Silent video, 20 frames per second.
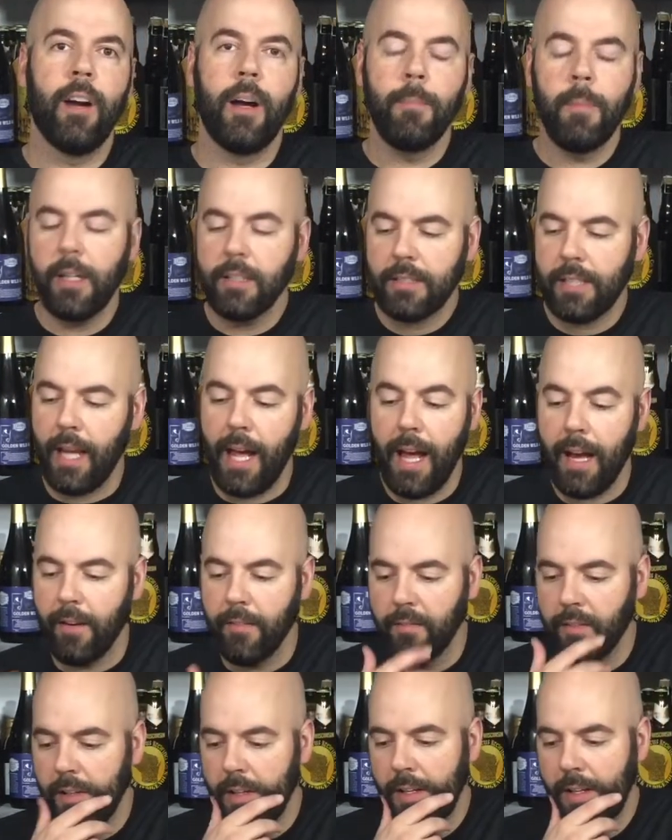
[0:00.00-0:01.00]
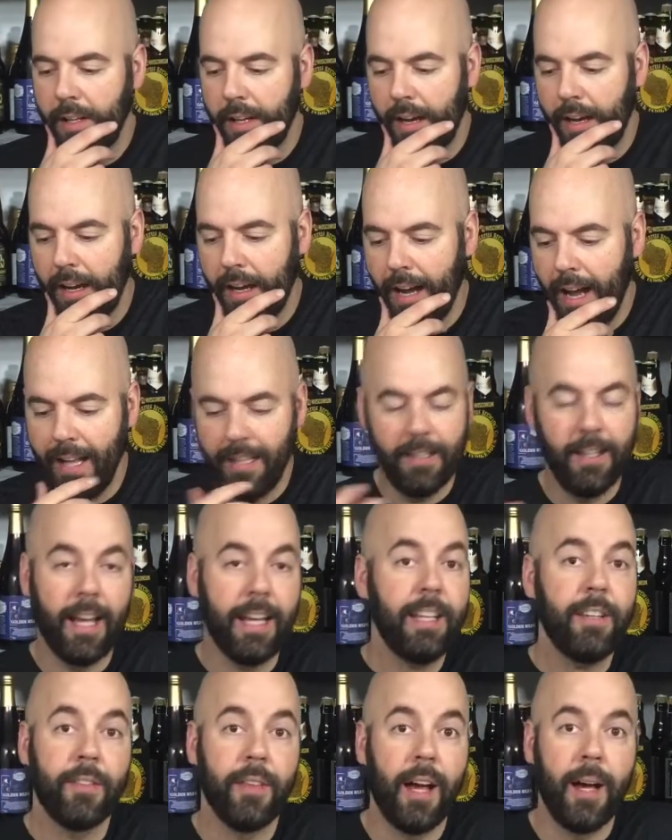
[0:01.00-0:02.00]
I must have. I
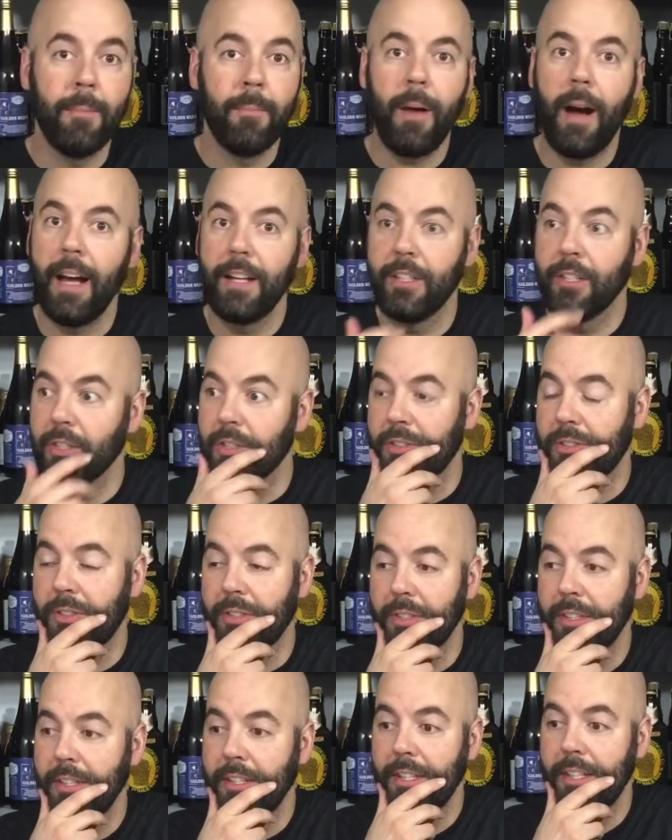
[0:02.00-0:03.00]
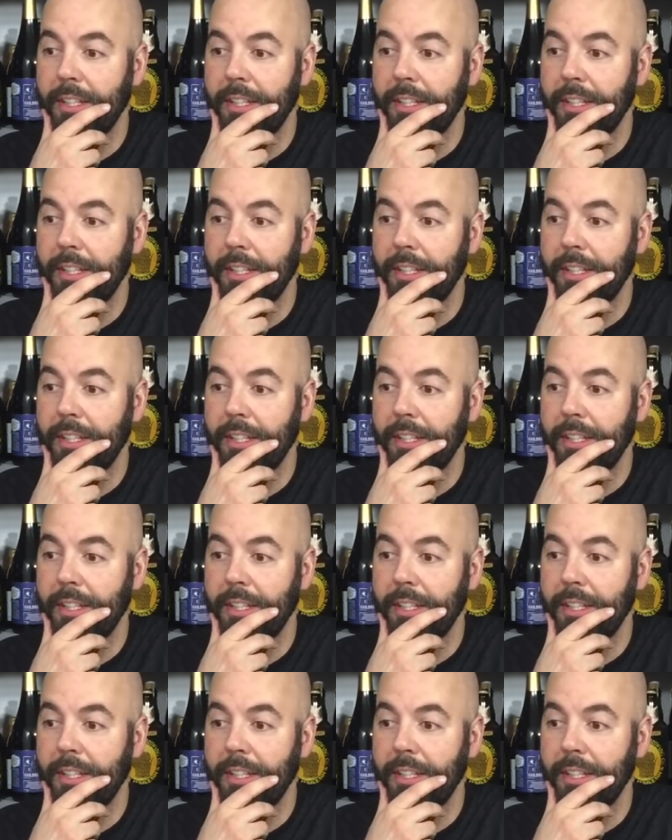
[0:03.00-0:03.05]
like them. I just...